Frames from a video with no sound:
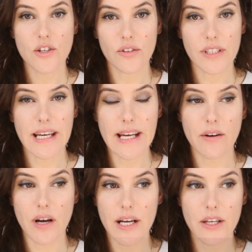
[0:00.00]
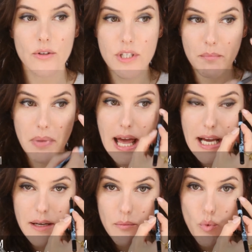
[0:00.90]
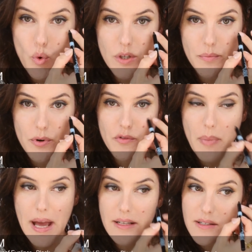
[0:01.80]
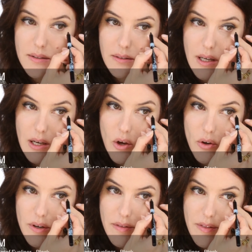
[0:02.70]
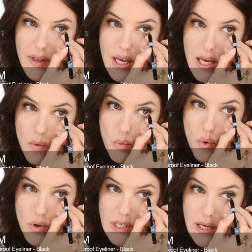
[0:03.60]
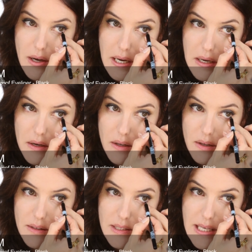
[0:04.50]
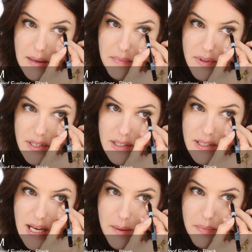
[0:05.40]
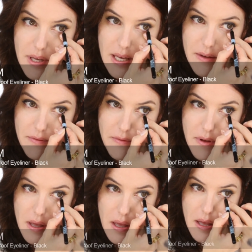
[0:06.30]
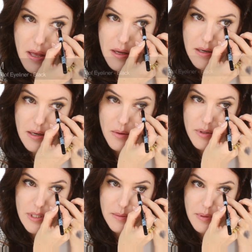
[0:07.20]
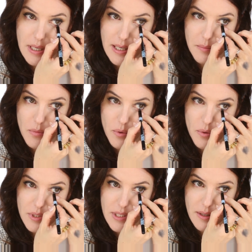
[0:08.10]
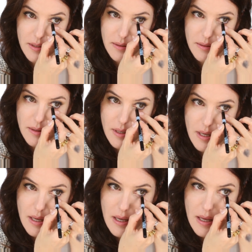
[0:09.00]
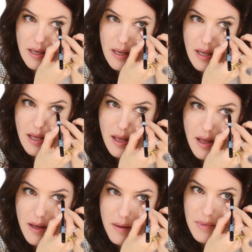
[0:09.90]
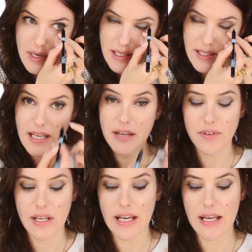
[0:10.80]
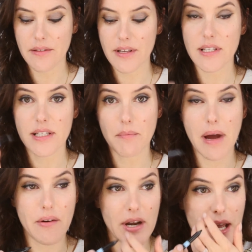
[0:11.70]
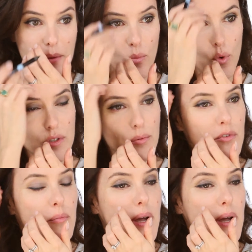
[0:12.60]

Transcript: on Keira, I used a black waterproof pencil along the waterline. You can skip this step if you want it to be a little more subtle and less evening-y. This is a Barry M waterproof